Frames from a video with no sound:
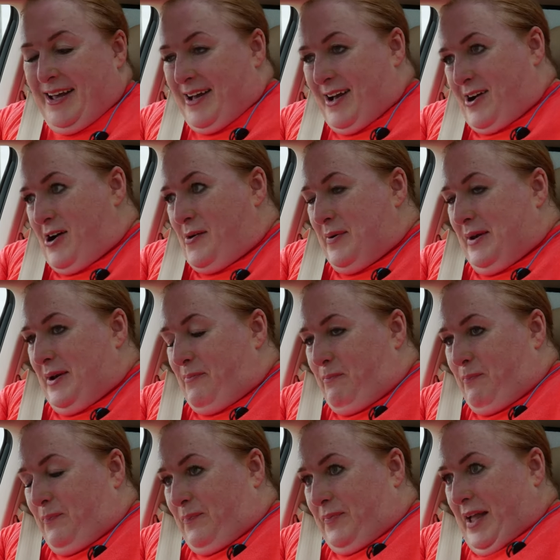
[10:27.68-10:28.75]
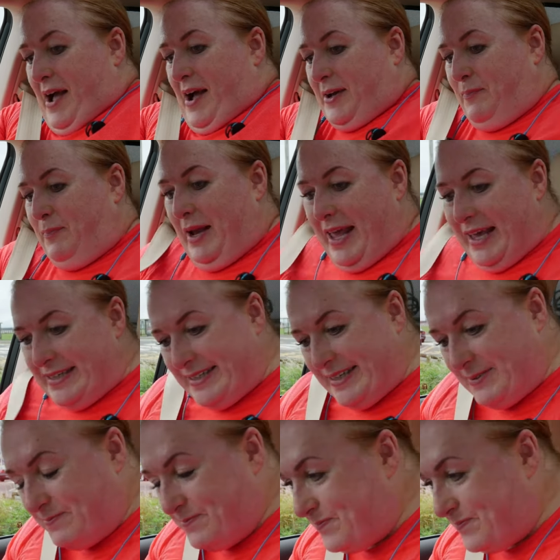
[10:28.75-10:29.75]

Oh, I'm in a dark place.